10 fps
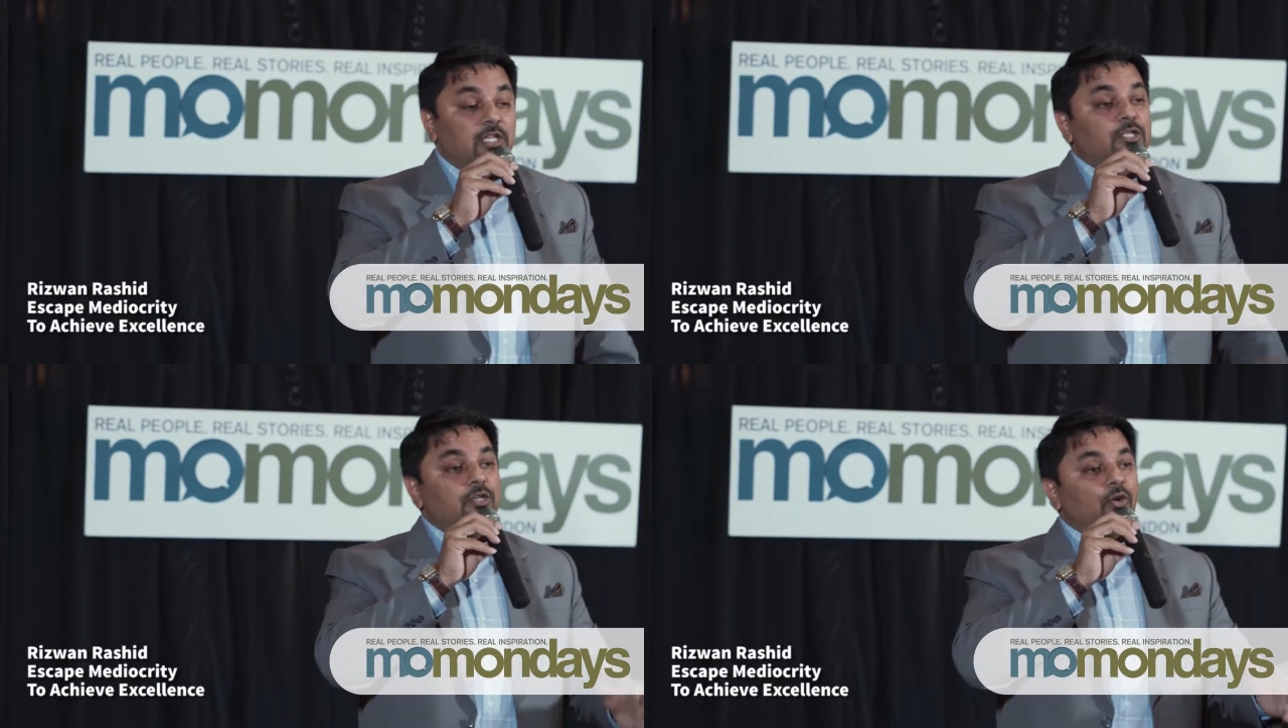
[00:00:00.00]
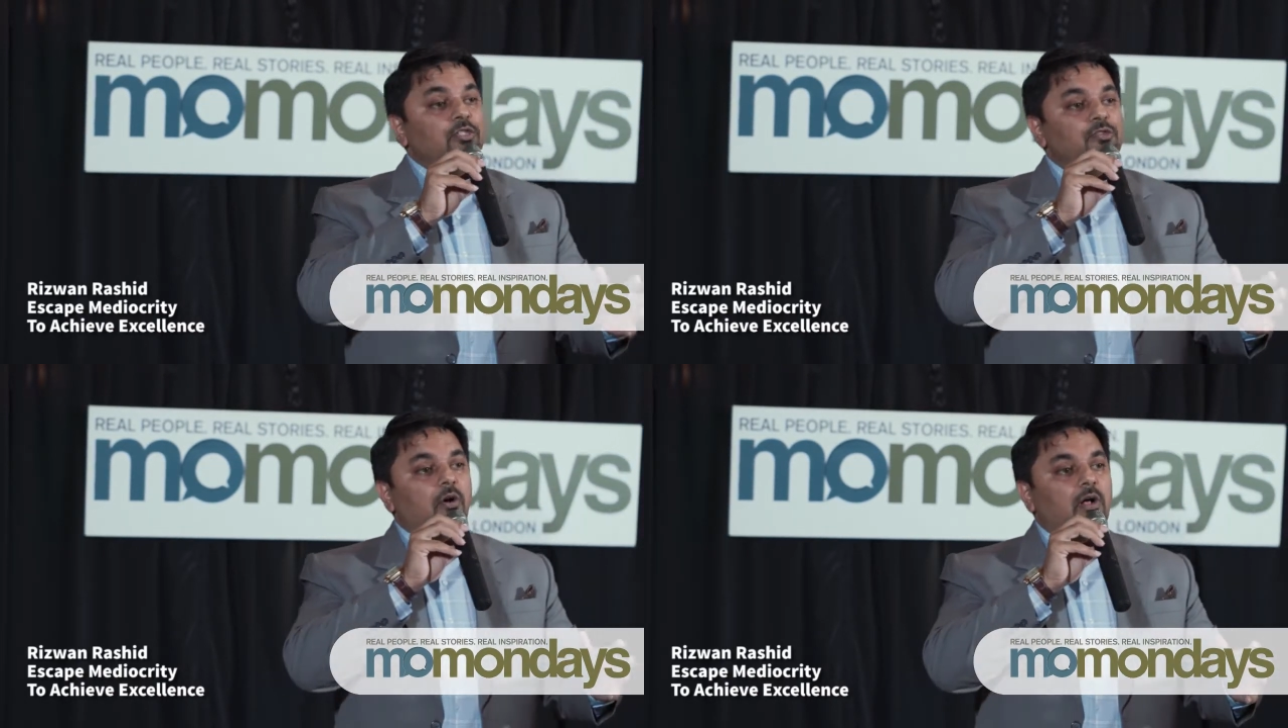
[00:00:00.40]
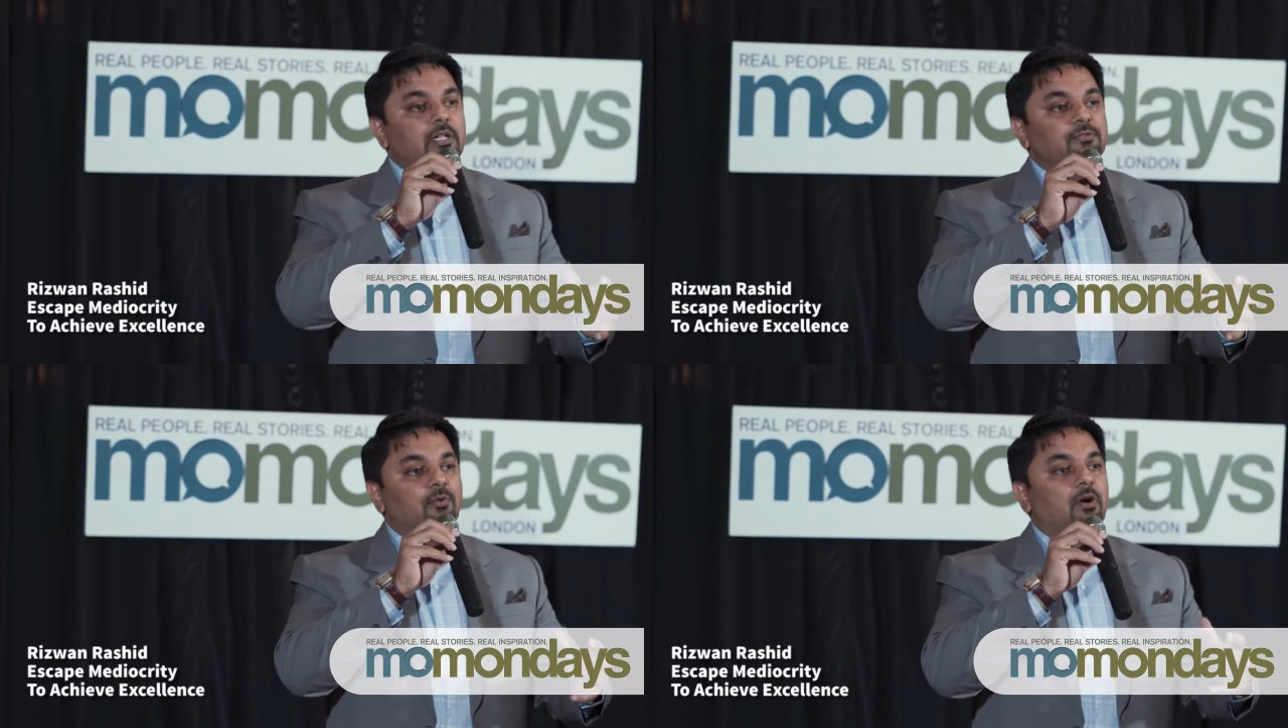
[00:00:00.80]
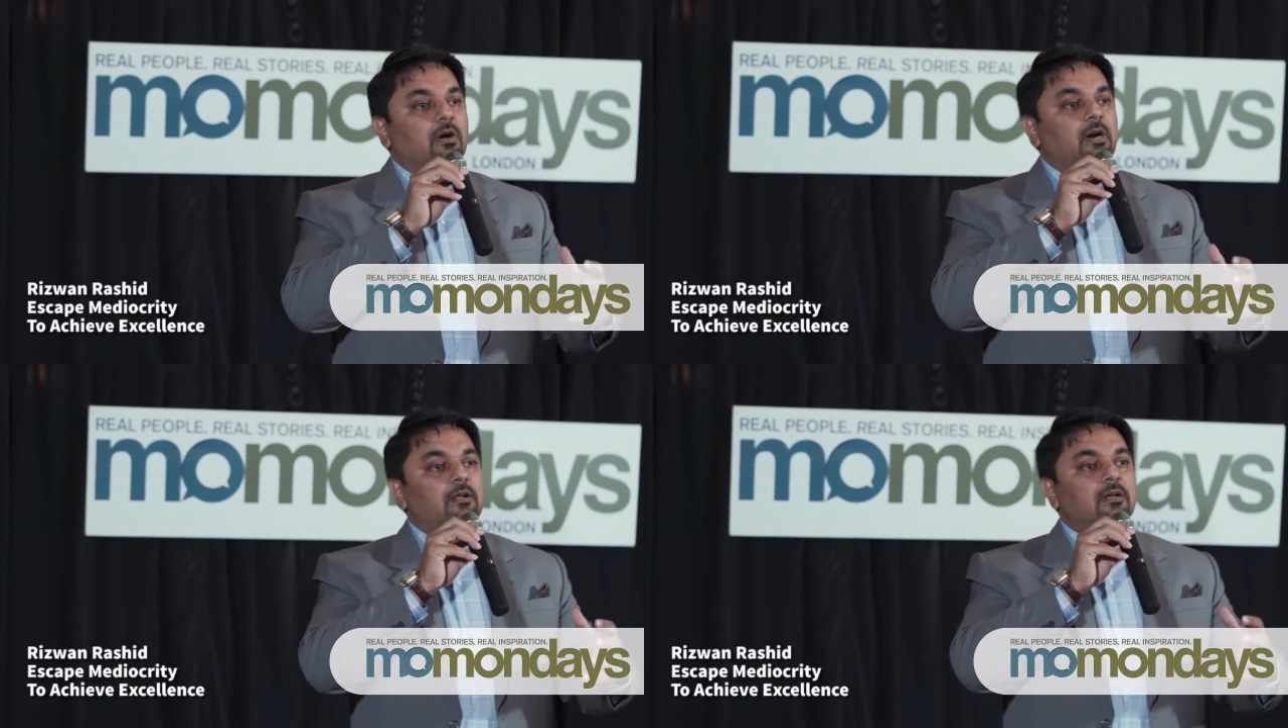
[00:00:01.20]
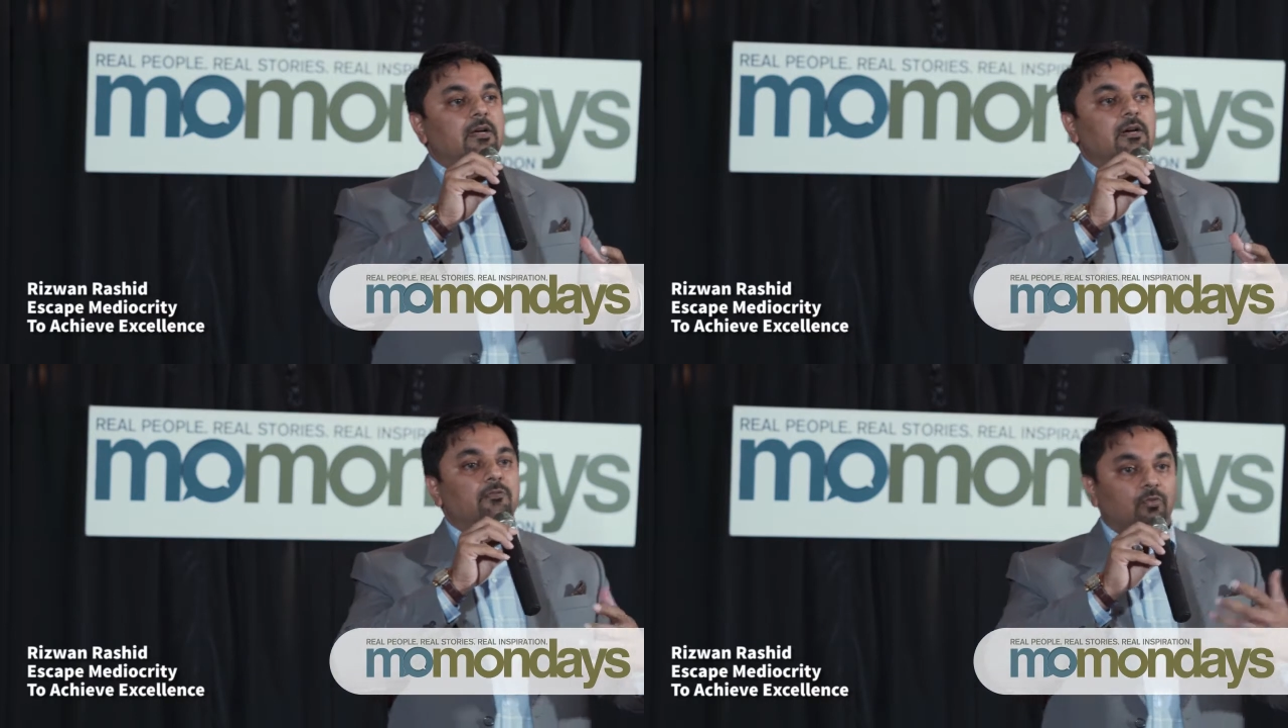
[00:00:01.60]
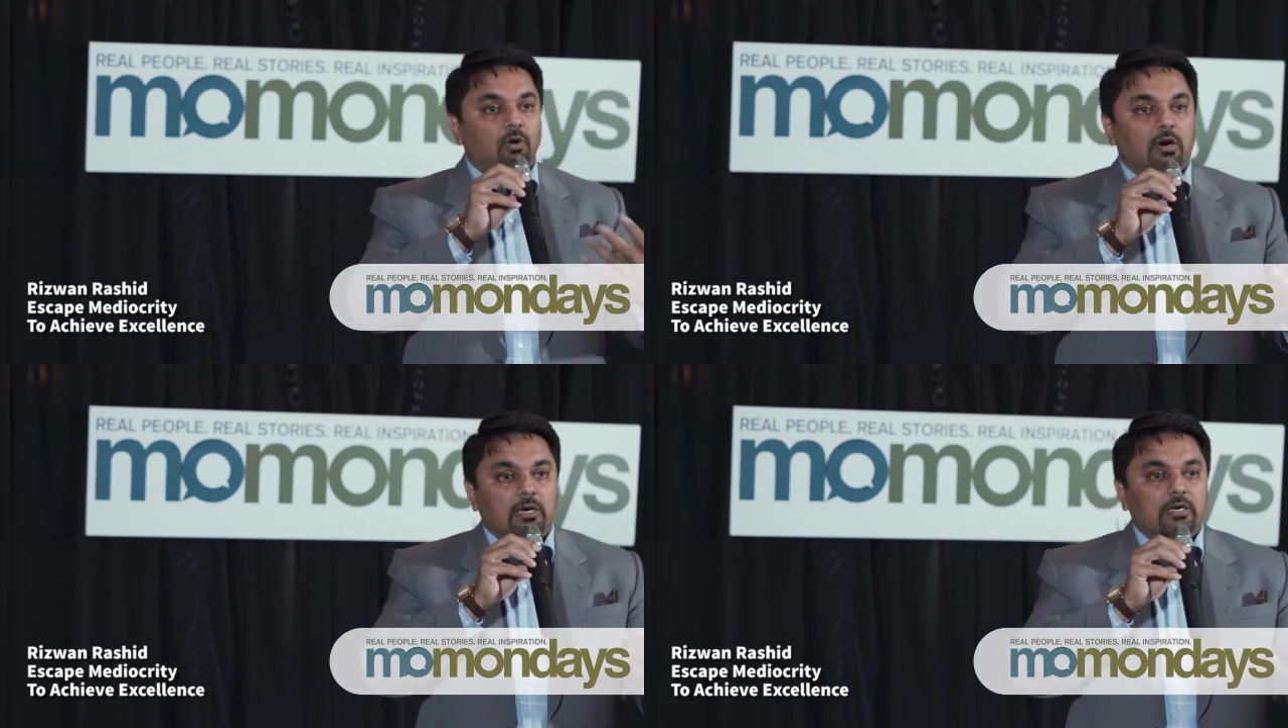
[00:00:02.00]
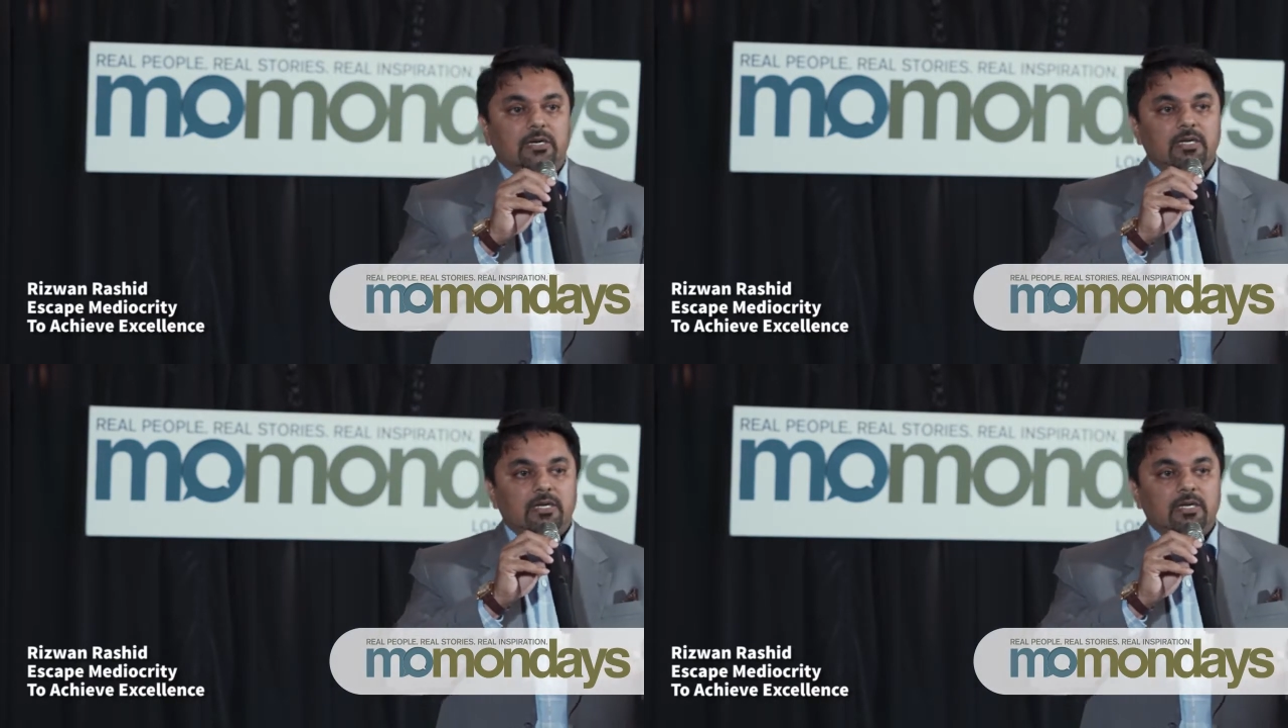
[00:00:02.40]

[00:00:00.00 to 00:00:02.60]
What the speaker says: snow squalls were